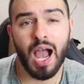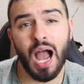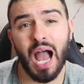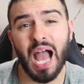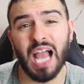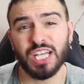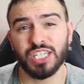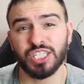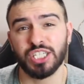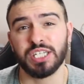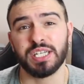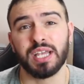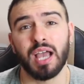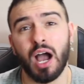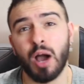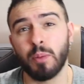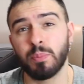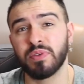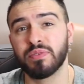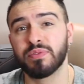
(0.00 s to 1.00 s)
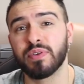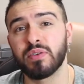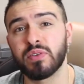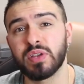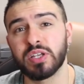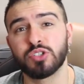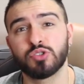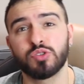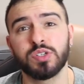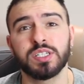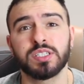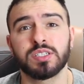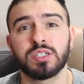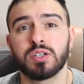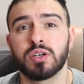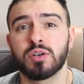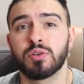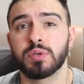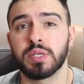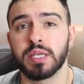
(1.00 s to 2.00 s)
Actually, I'll be very intrigued to
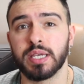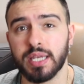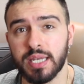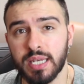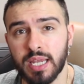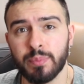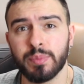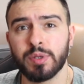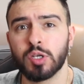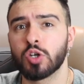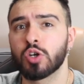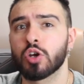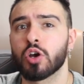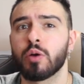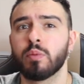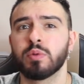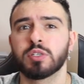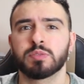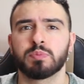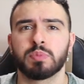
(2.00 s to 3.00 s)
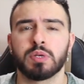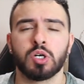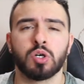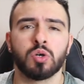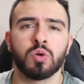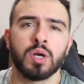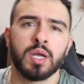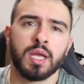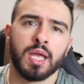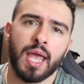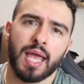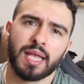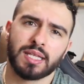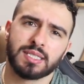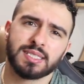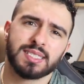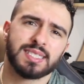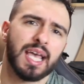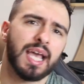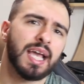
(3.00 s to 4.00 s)
know, yeah, let me know in the comments below,
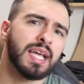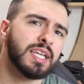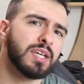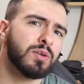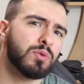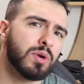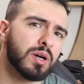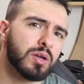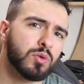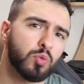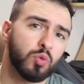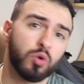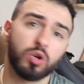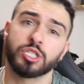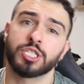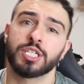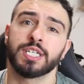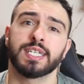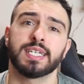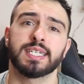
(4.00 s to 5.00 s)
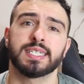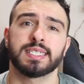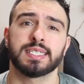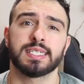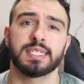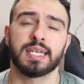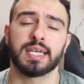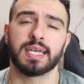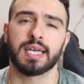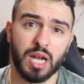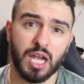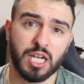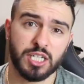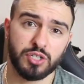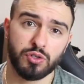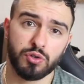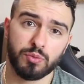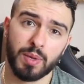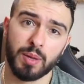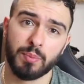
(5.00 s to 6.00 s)
does anyone watching this, yeah,
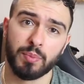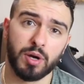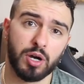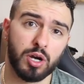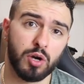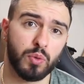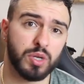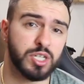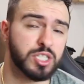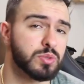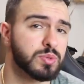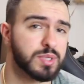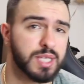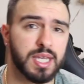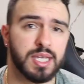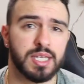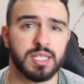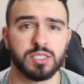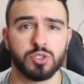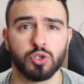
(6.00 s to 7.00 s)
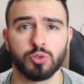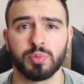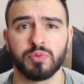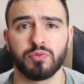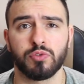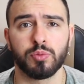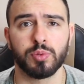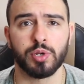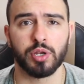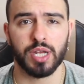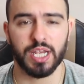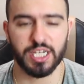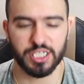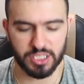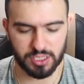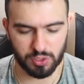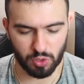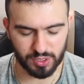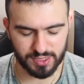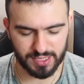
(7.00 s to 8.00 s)
actually remember her when she was 8 years old performing on
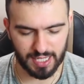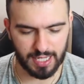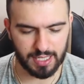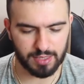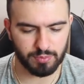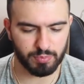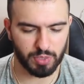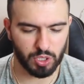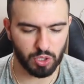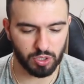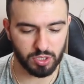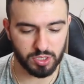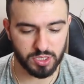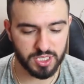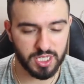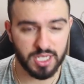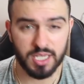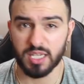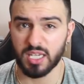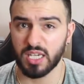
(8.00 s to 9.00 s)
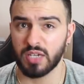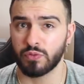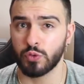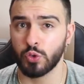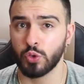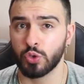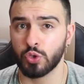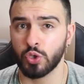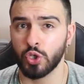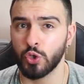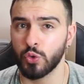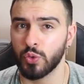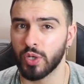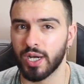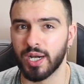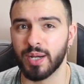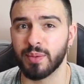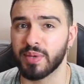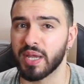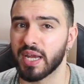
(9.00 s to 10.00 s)
Asia's Got Talent? Because if you do,
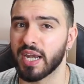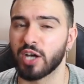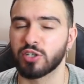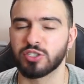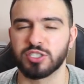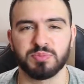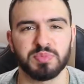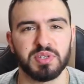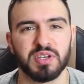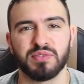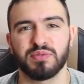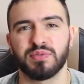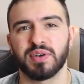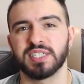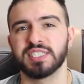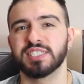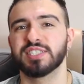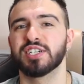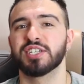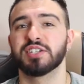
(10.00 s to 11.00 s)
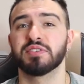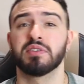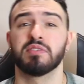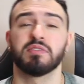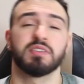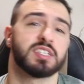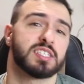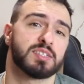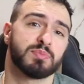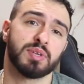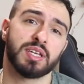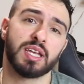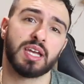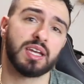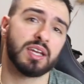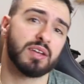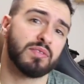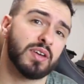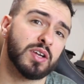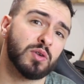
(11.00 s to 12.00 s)
yeah, that'll just be a funny turn of events. But yeah,
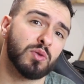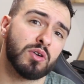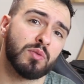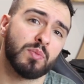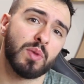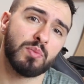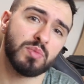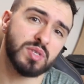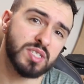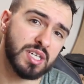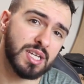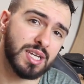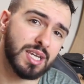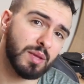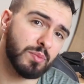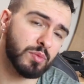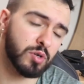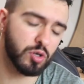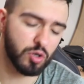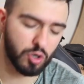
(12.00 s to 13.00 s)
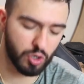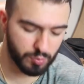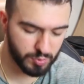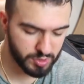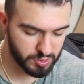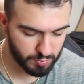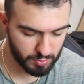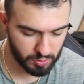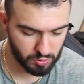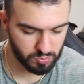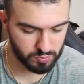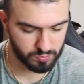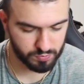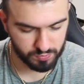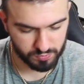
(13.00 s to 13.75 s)
if anyone remembers her, let me know in the comments below.